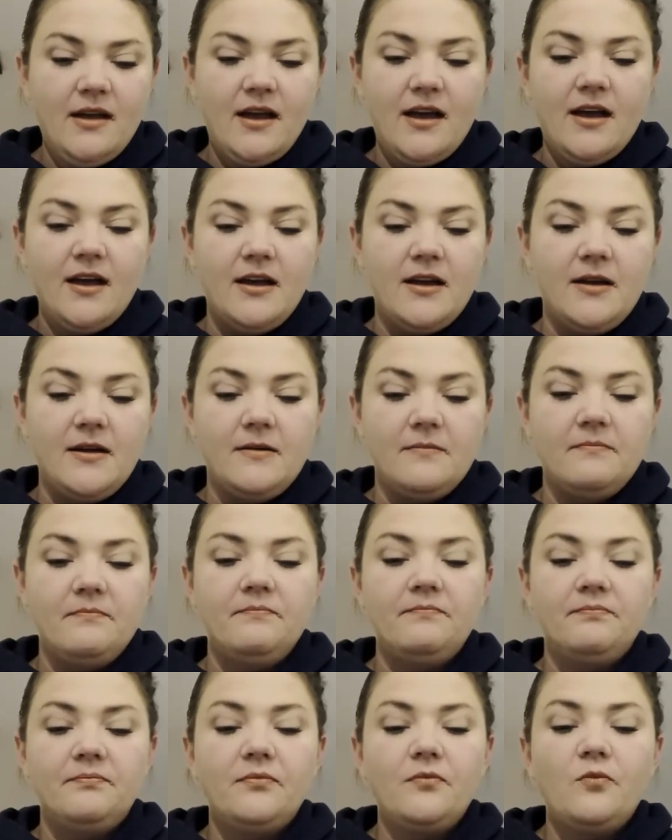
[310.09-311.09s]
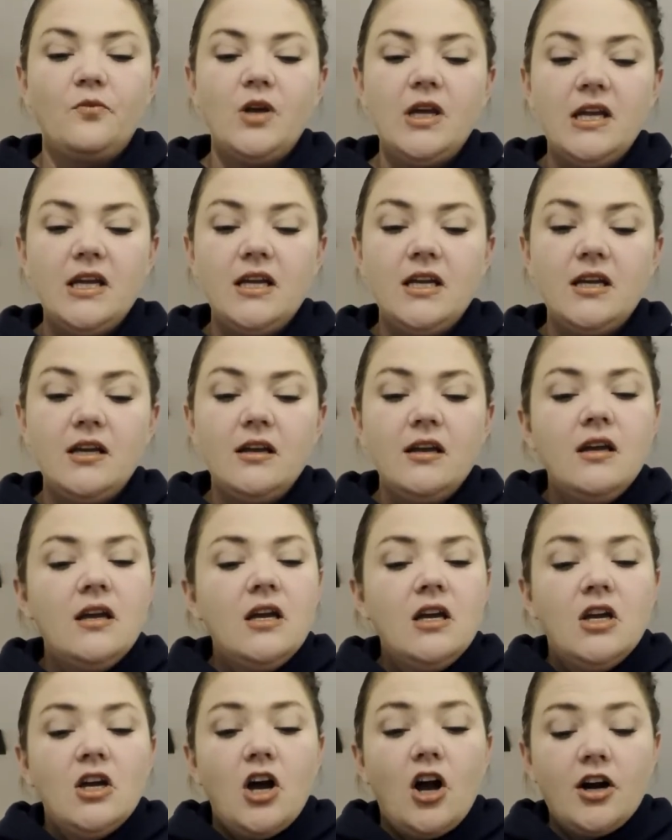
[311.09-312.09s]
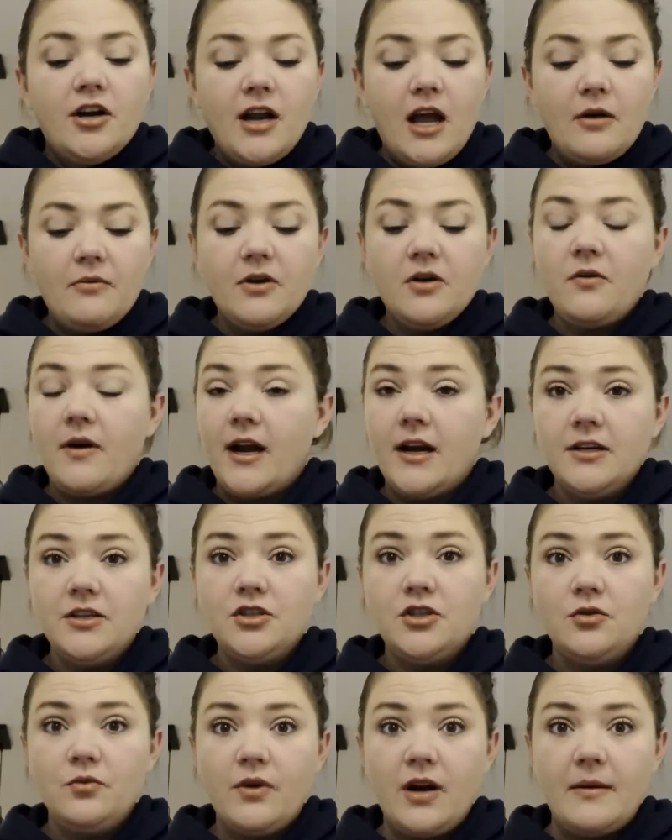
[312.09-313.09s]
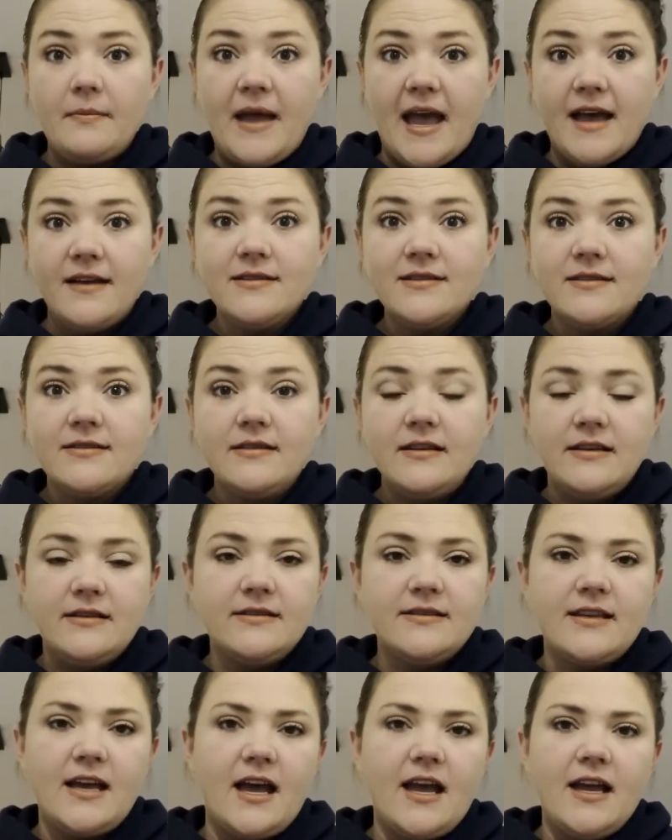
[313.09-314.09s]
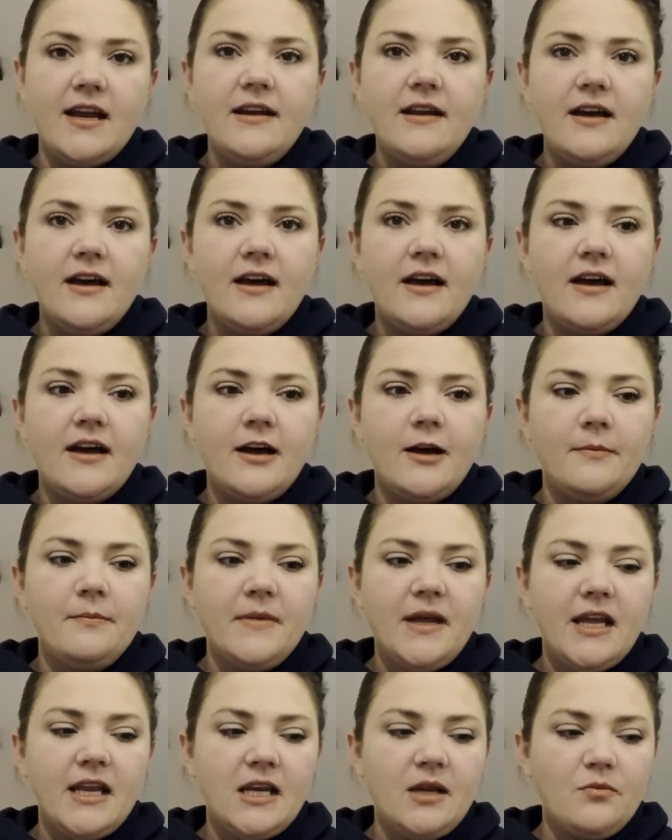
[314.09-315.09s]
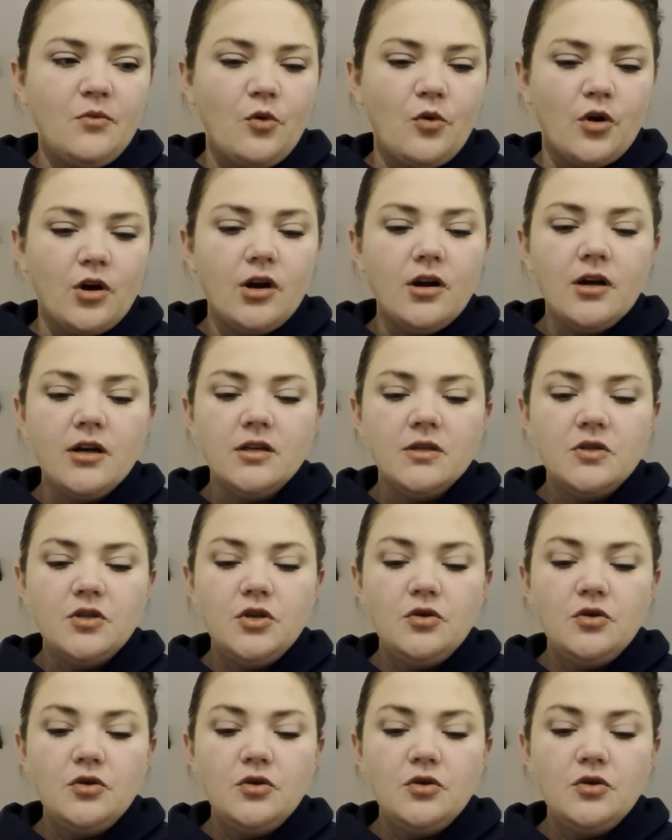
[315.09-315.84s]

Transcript: Um, we are not required to wear masks inside um, anymore.